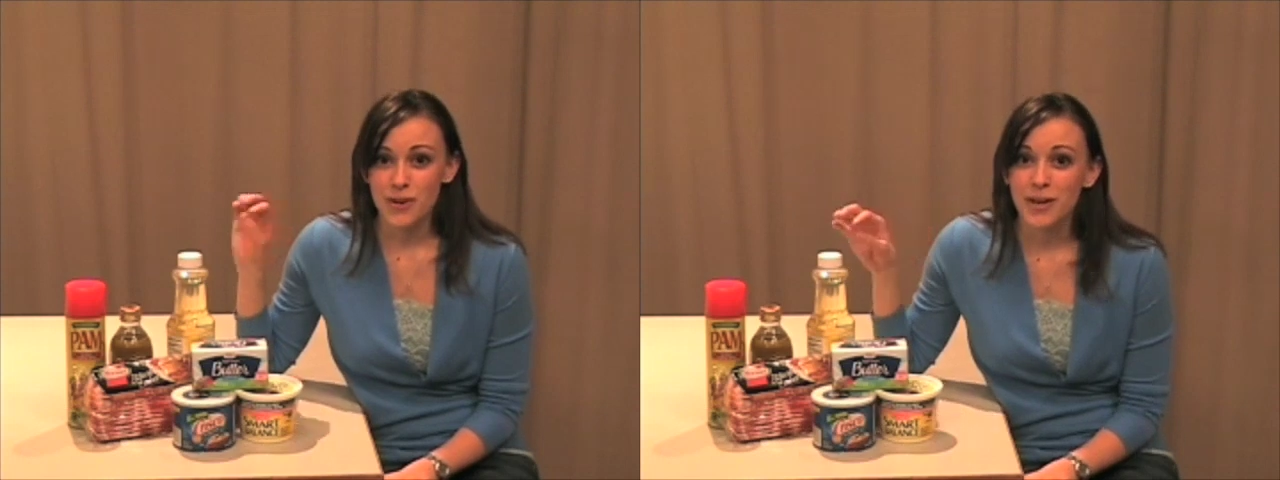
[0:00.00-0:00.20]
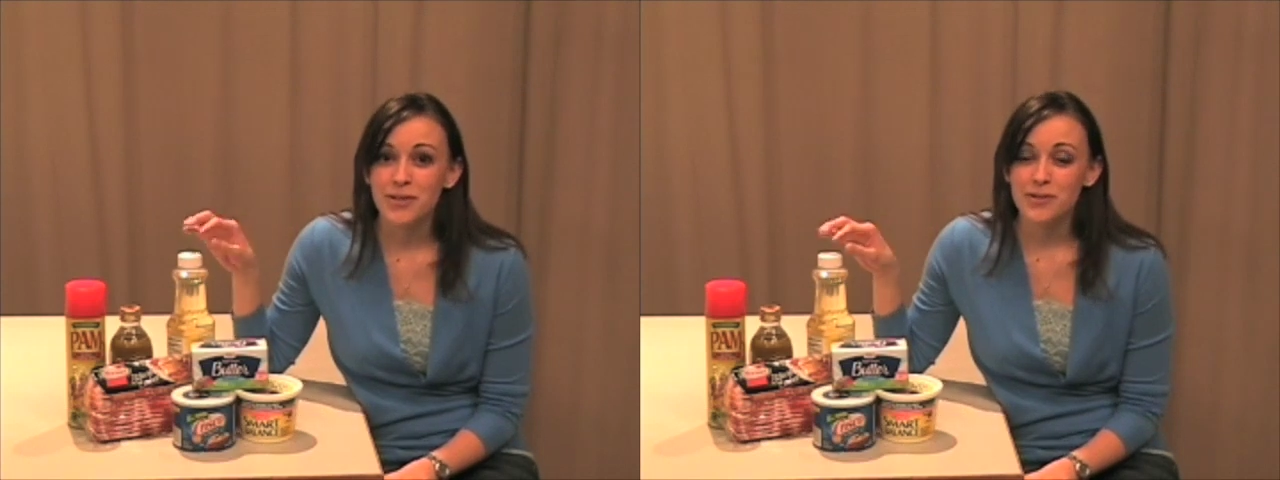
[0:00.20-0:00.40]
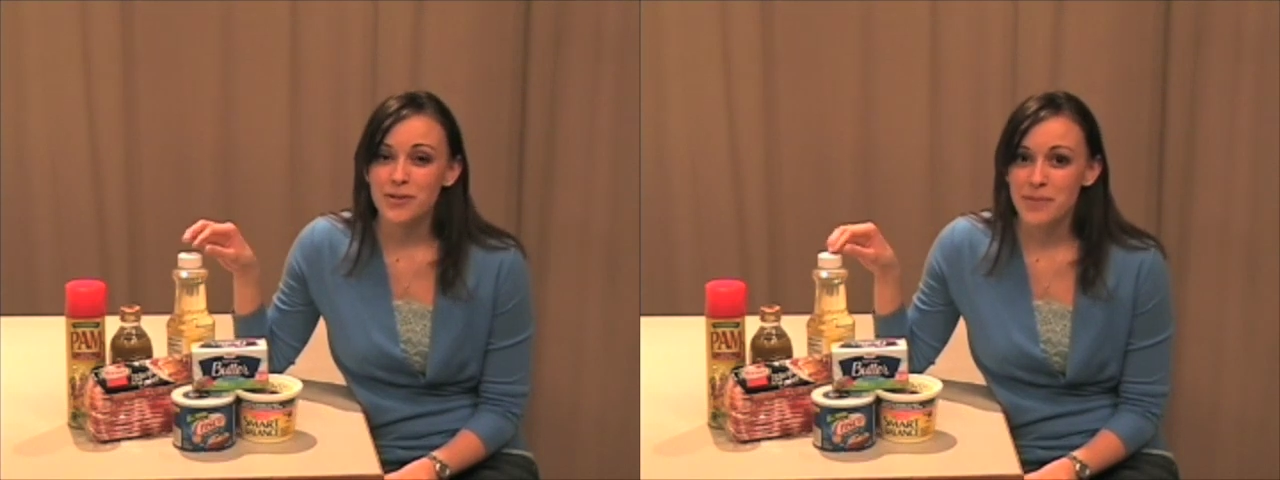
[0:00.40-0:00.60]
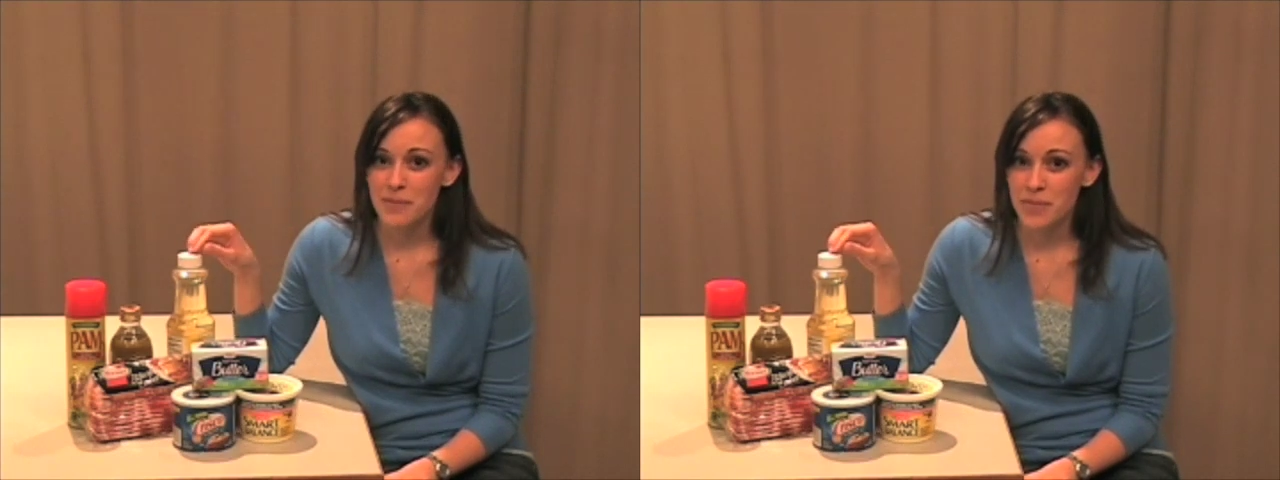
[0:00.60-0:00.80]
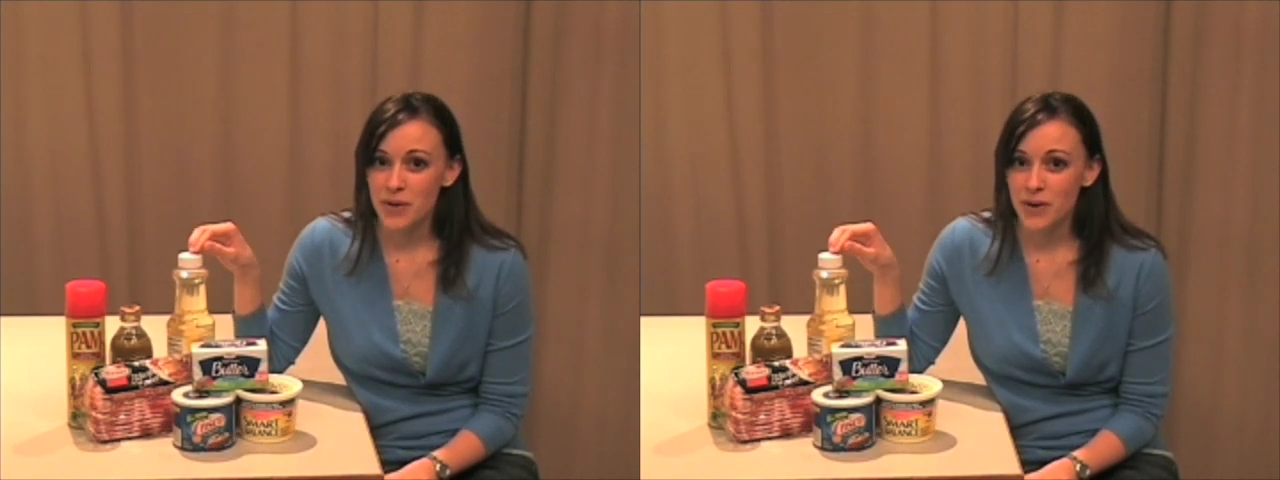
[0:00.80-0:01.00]
trying to
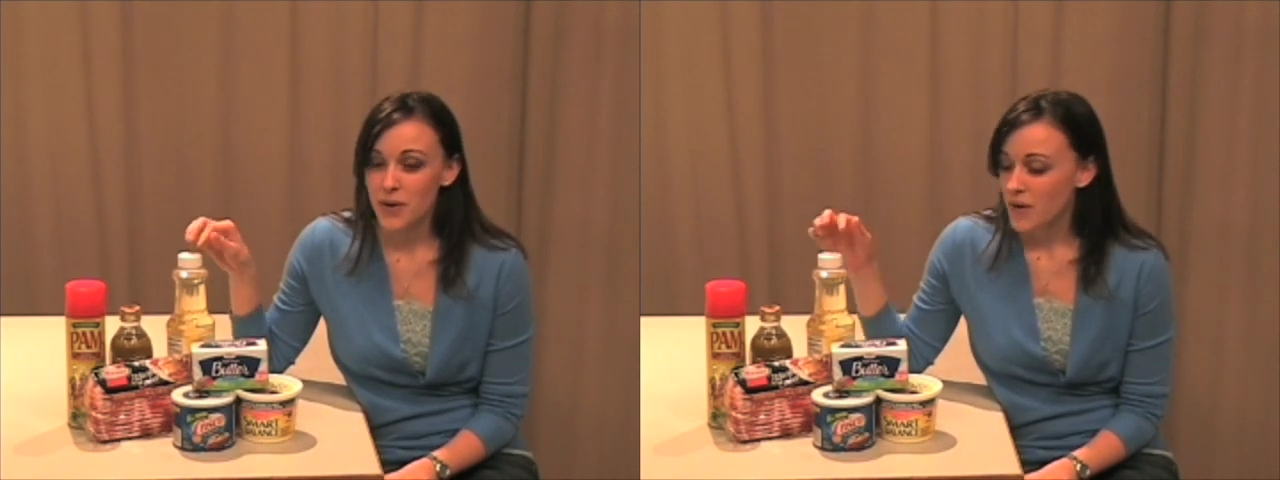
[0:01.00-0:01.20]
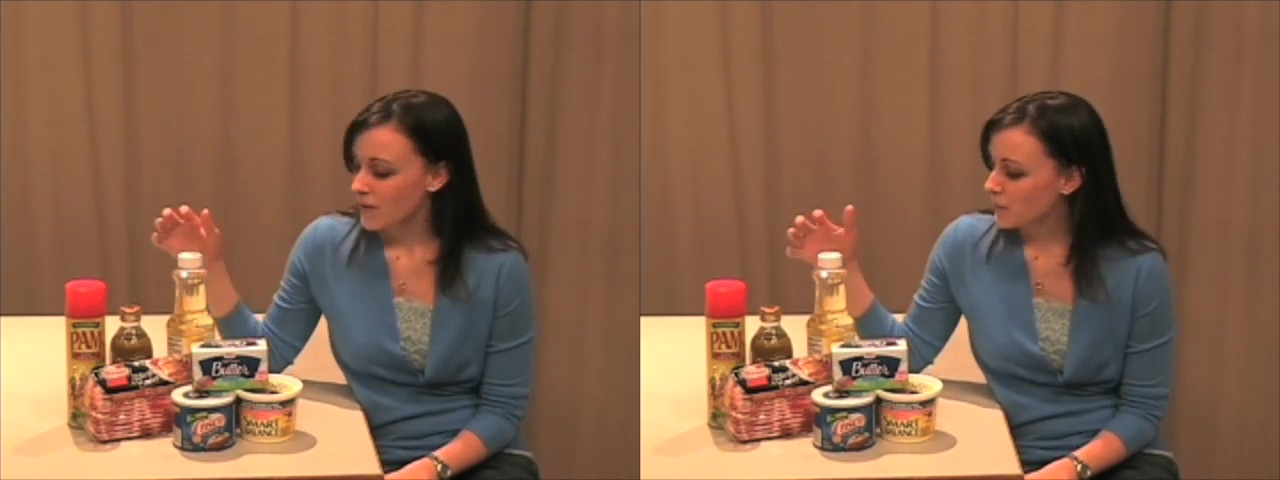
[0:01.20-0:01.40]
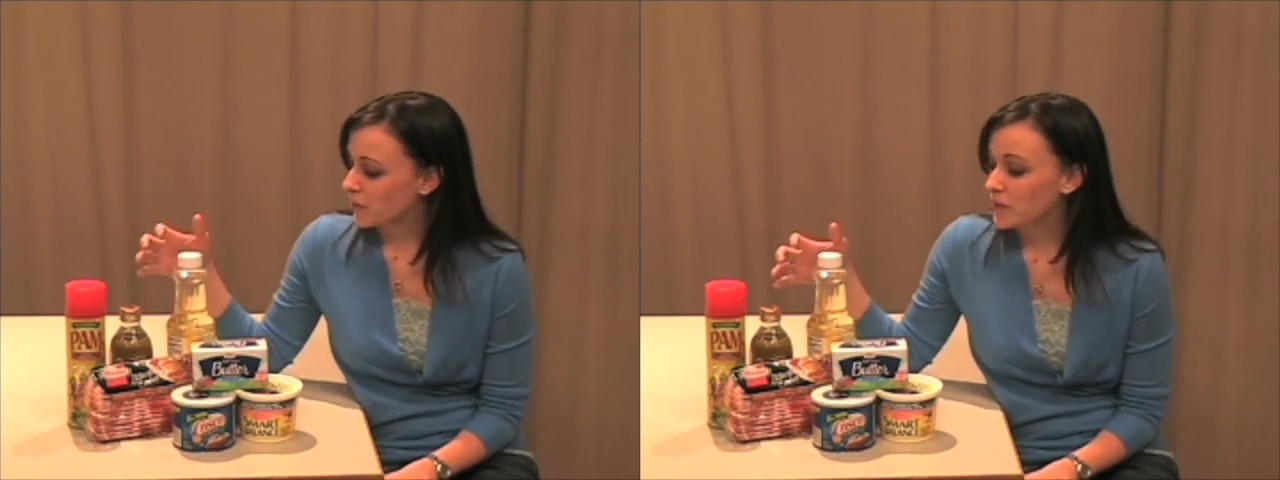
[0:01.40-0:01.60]
remember when